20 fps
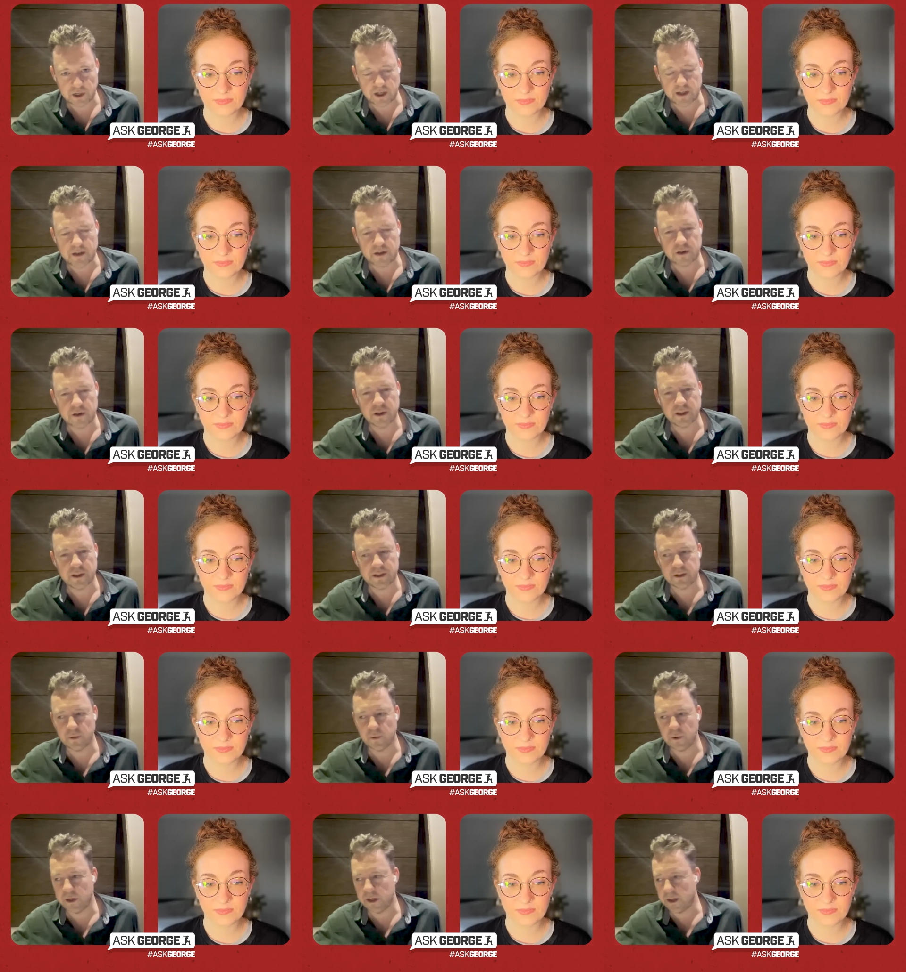Speaker 1: And I don't think that's
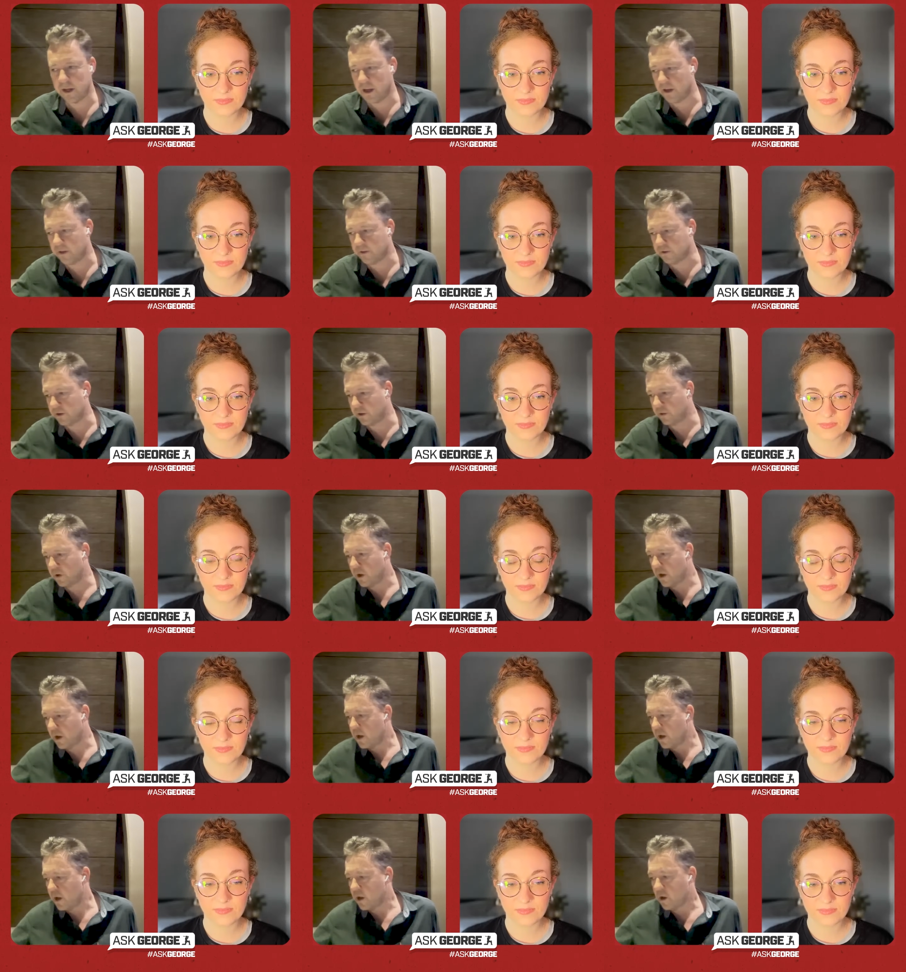the way to go. So,
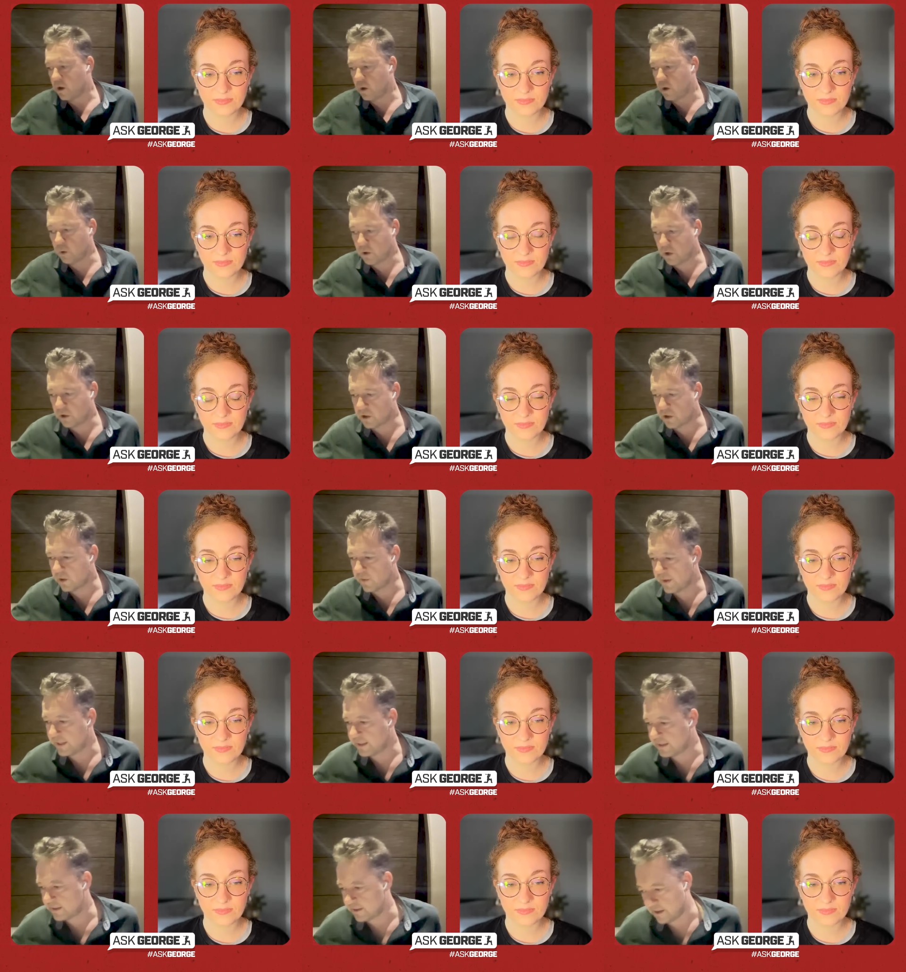who could do
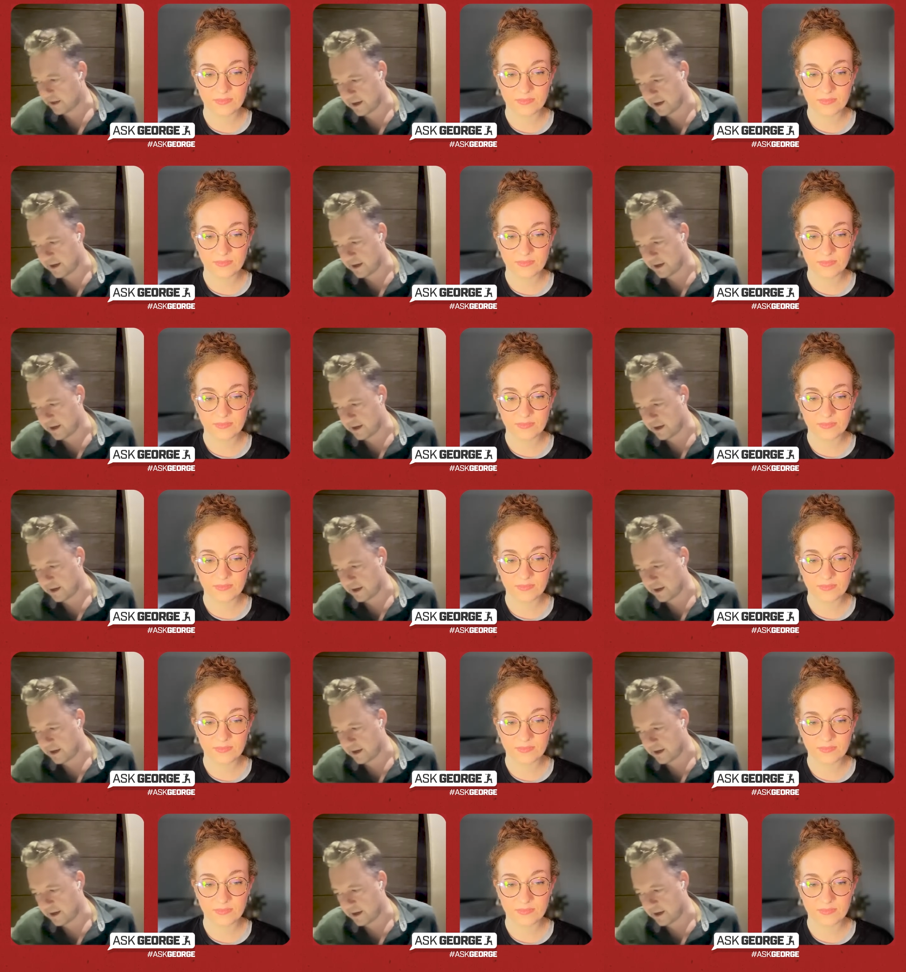it?